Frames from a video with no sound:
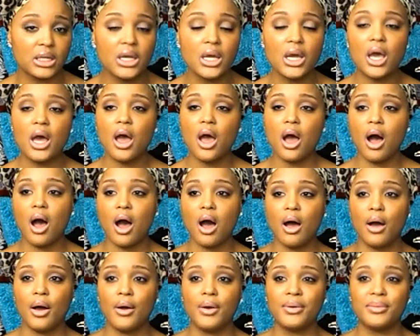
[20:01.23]
it
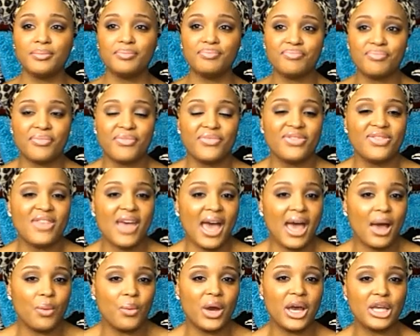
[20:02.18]
um,
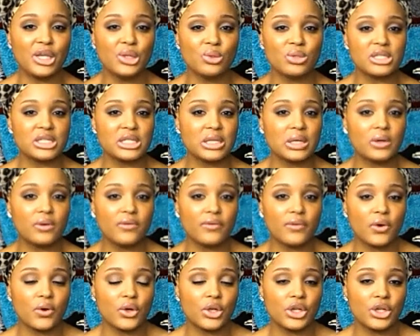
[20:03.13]
that way you still
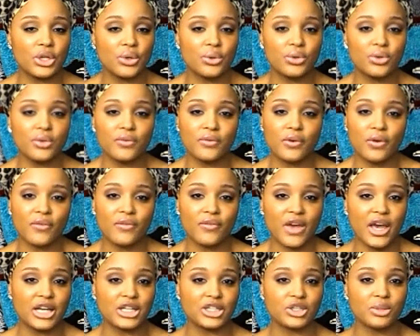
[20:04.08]
feel cute, you feel
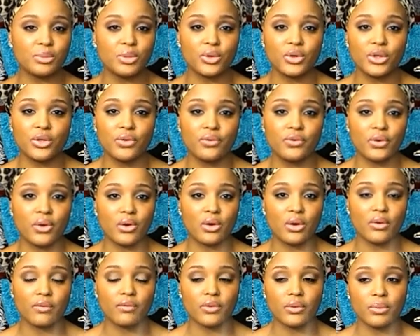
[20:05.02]
fashionable, and you feel
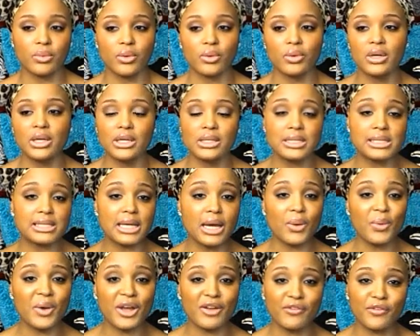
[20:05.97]
comfortable. Stay
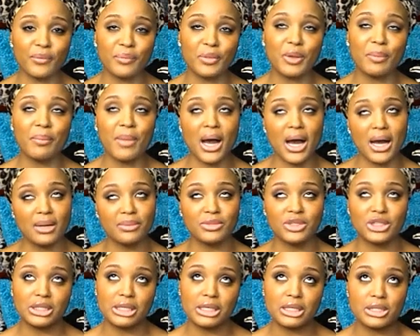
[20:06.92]
away from the
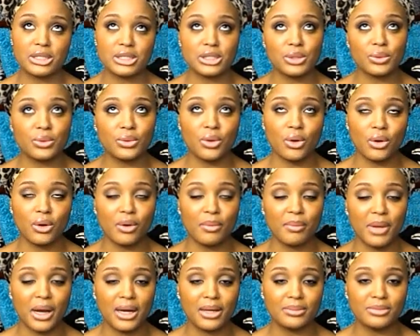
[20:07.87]
mom jeans,
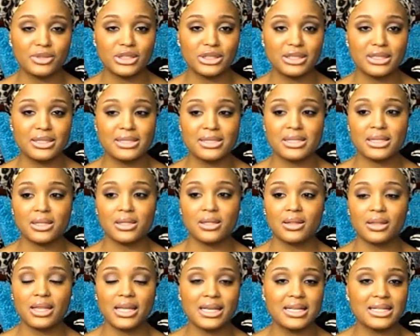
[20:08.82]
so-called mom jeans,
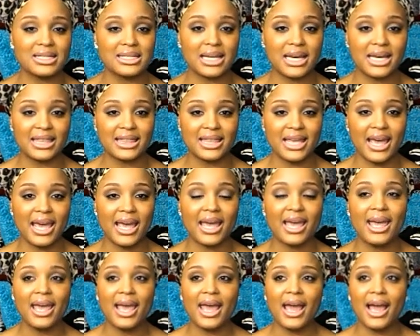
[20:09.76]
and things like
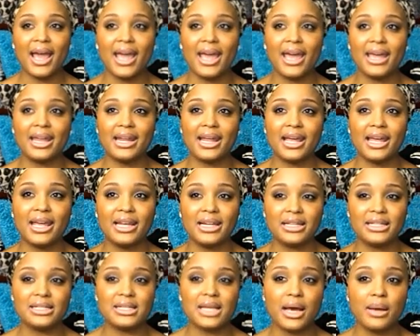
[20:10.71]
that. And
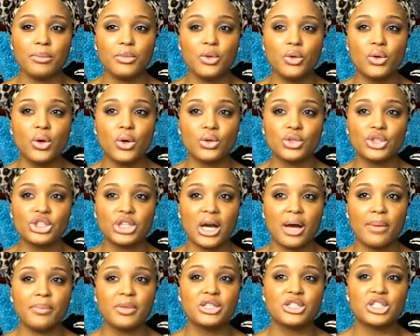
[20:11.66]
anytime you go
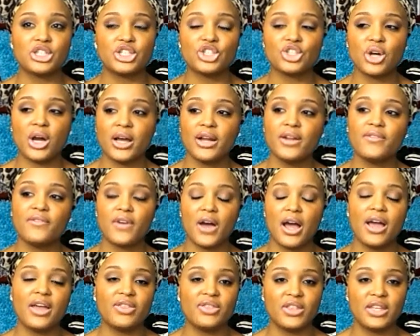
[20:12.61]
shopping, just try to
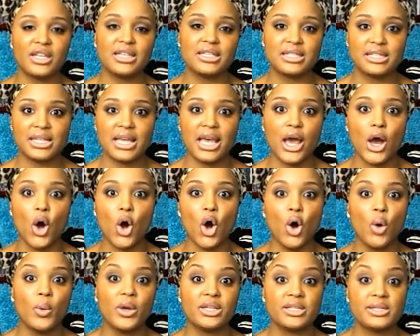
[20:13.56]
find things that
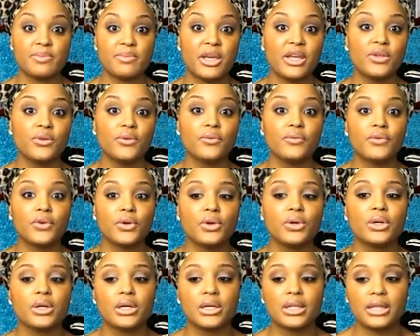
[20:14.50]
always make you
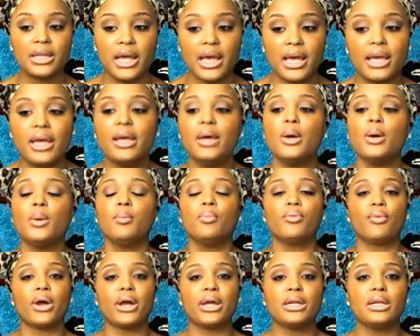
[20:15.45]
feel good, that
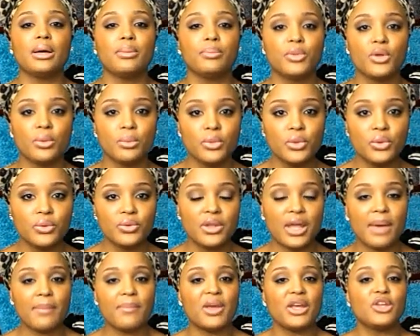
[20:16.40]
brighten up your
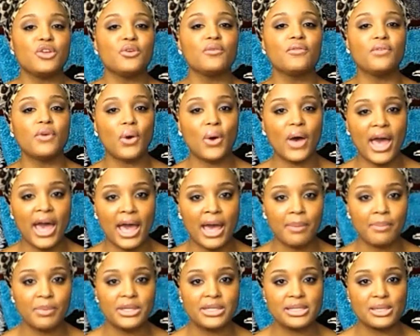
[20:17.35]
mood, that make you feel
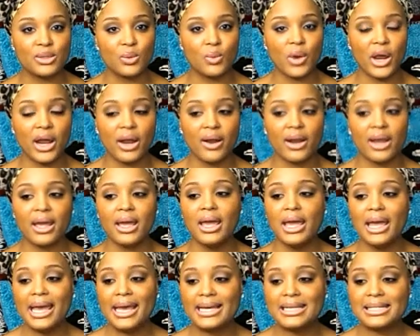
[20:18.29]
happy to wear it.
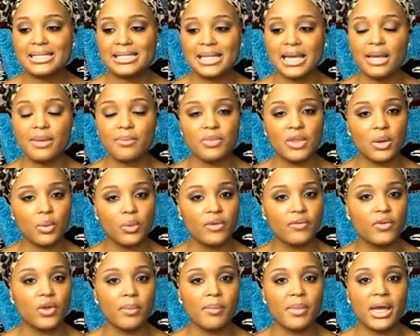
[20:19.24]
And same thing
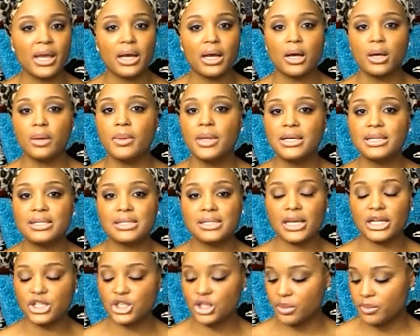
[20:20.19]
with your makeup.
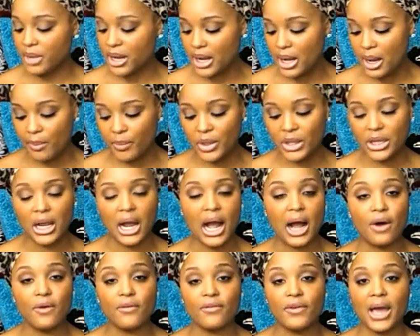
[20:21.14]
Set your makeup and your
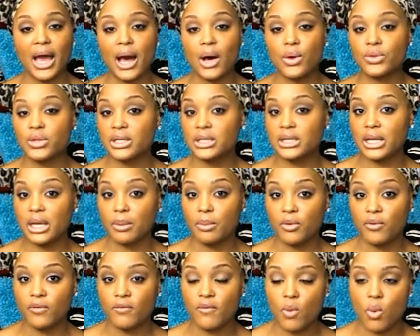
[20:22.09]
outfit out the day
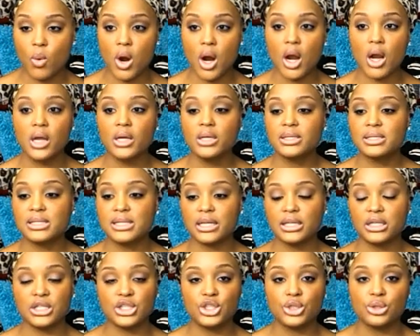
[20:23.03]
before.
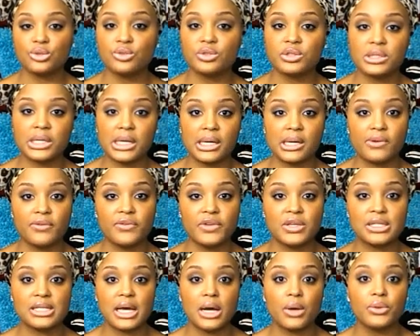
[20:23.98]
Set the children's
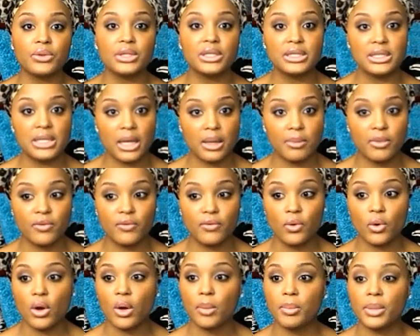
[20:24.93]
outfits out the day
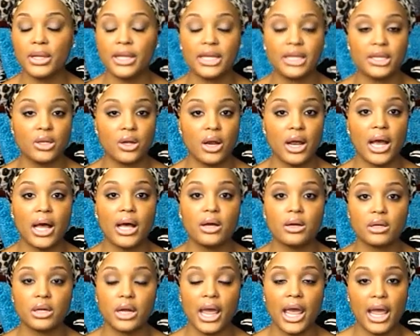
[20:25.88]
before. Plan your
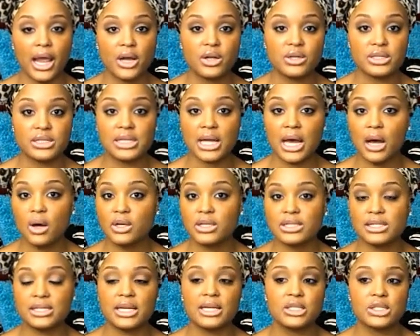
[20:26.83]
hairstyle,
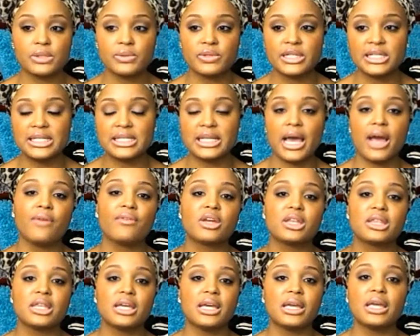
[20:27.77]
accessories,
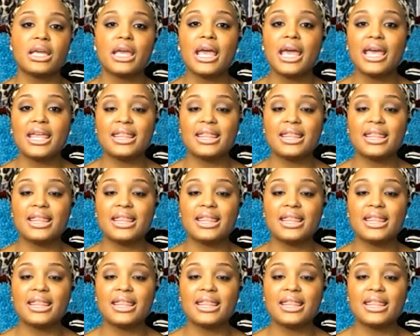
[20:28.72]
everything.